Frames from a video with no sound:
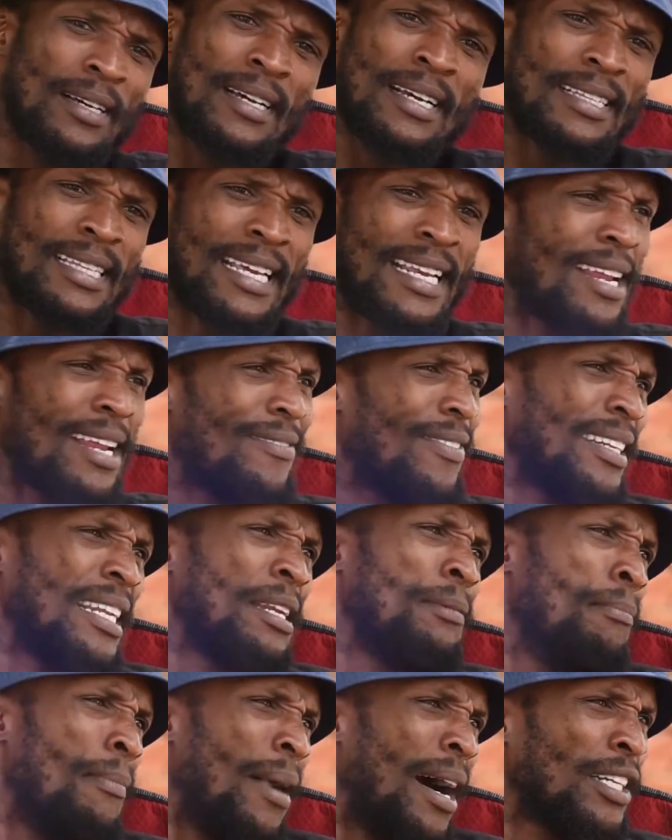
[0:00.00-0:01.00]
they never
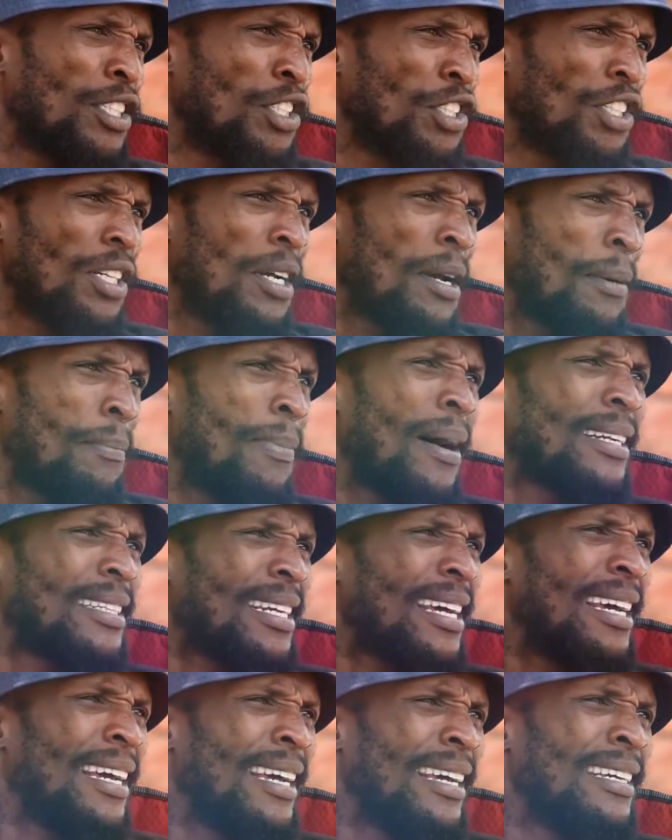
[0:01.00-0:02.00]
did much, but
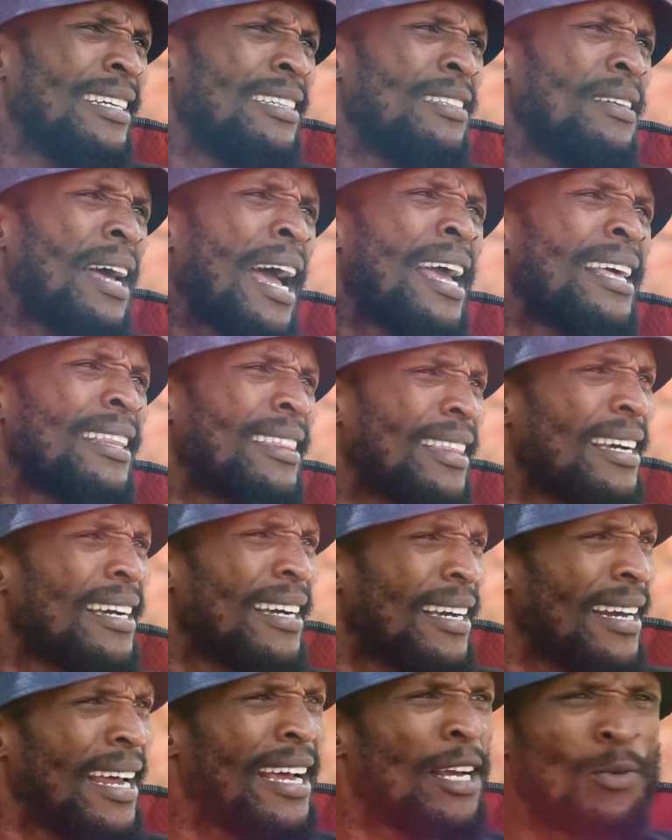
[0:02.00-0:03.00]
I
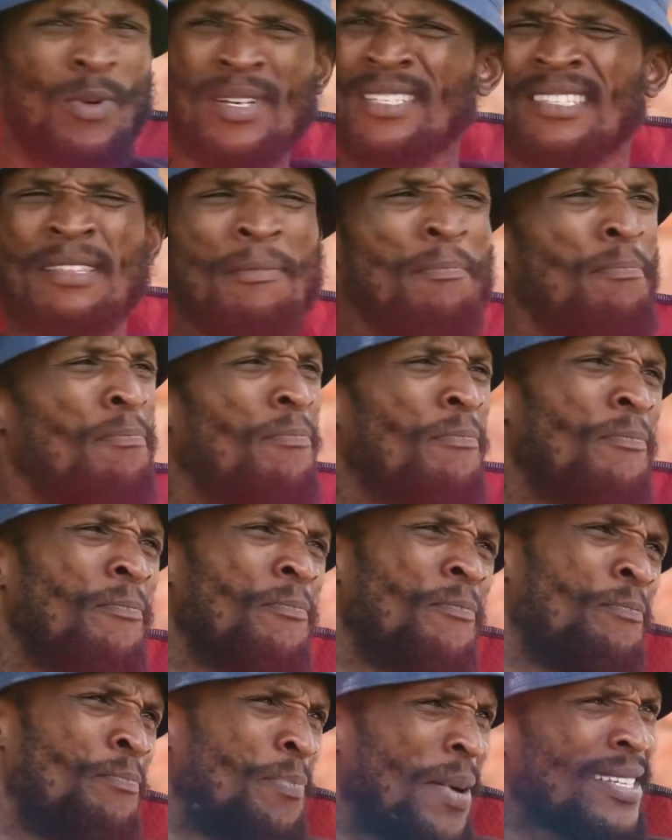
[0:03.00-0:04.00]
think it was the
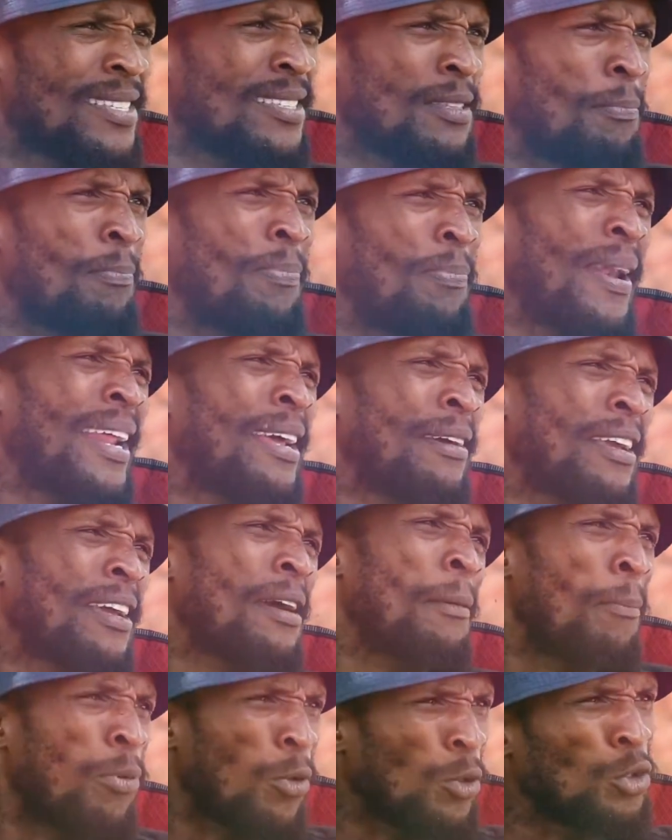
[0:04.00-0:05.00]
best black
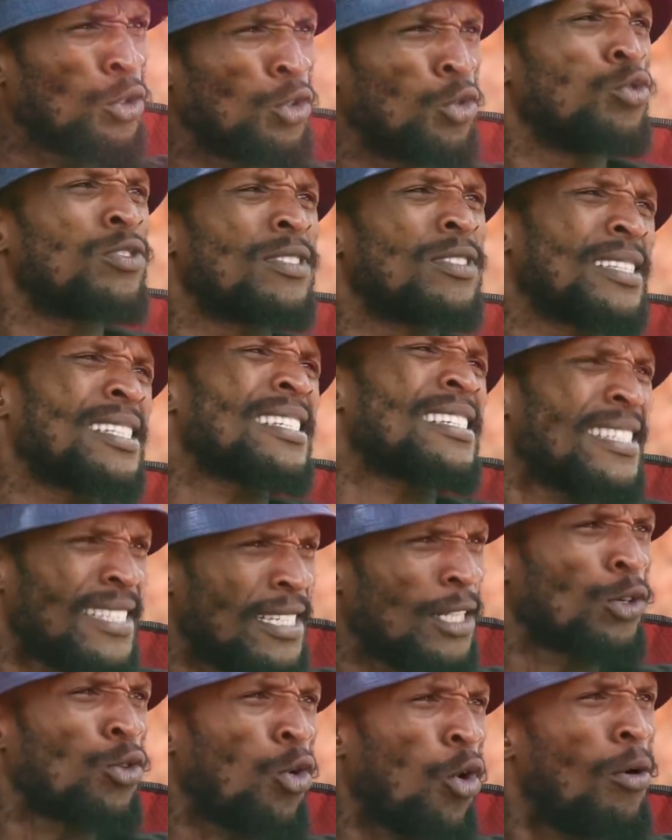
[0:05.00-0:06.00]
produced
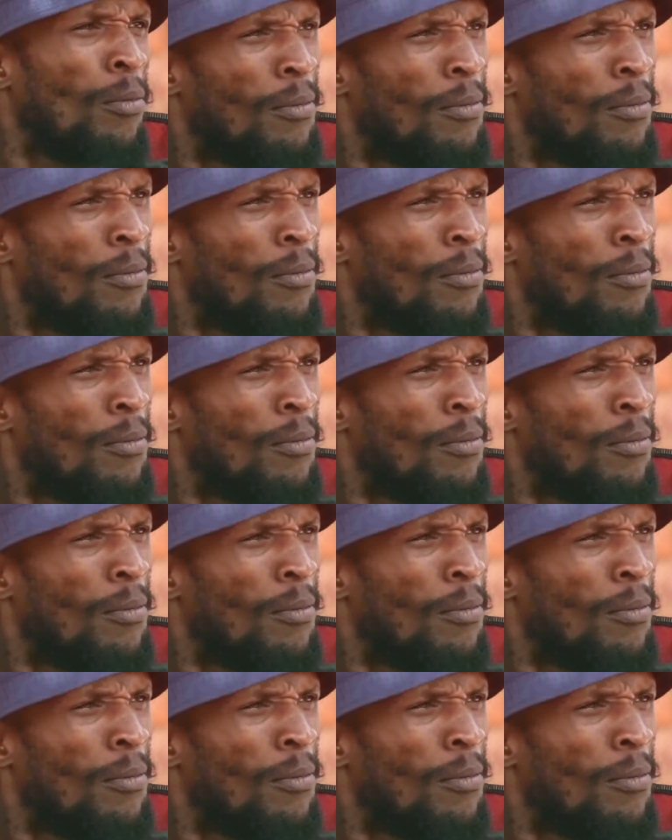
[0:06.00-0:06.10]
sitcom.